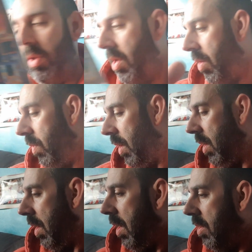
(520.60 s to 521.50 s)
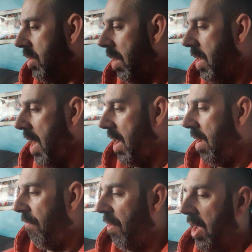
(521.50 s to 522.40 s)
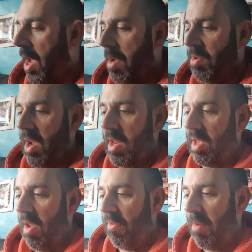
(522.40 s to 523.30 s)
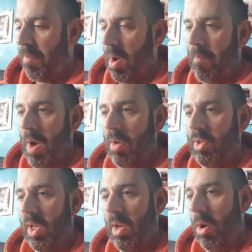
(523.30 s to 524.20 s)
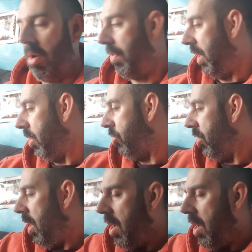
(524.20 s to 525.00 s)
too. So yeah, they're 3 games I had gifted by Martin, the Hobby Lodge.